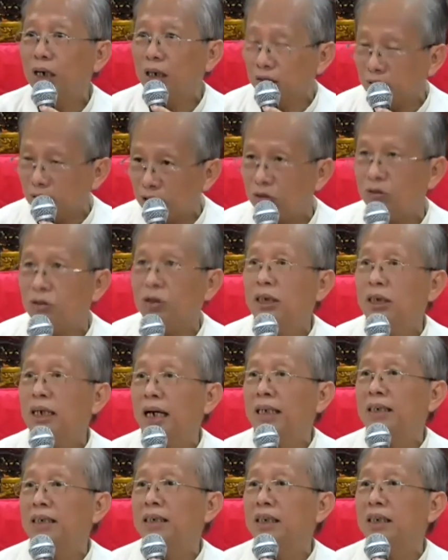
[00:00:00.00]
you sure say
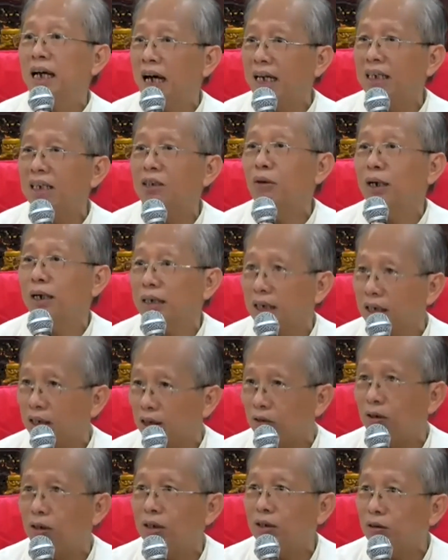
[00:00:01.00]
I say, otherwise they
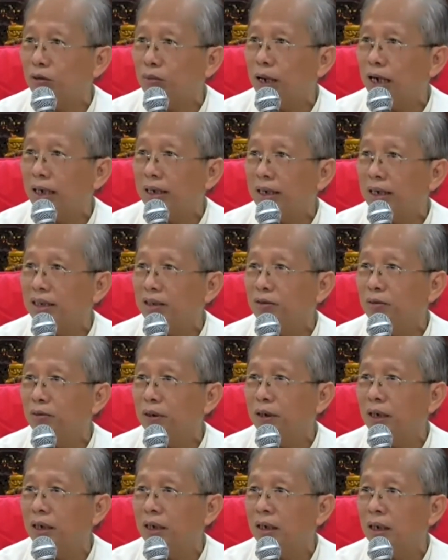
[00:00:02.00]
don't want to marry you.
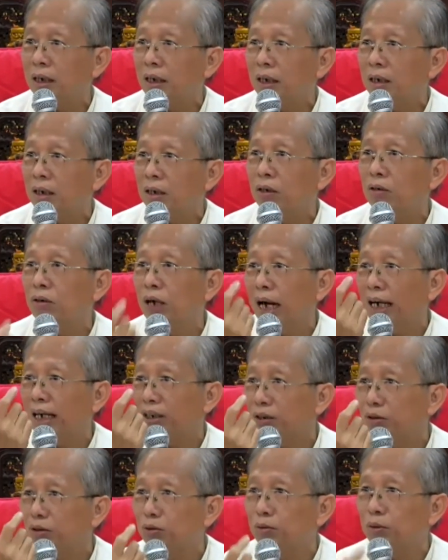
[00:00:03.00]
No, I
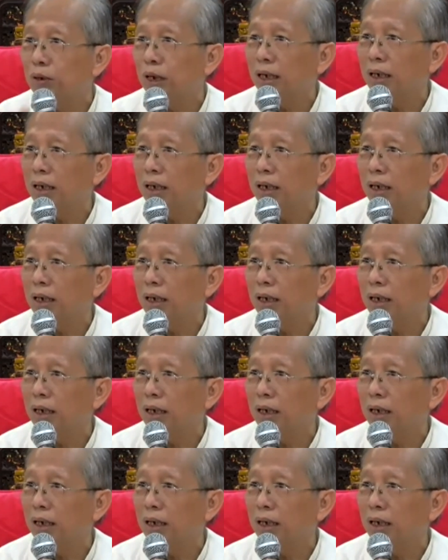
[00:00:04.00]
do.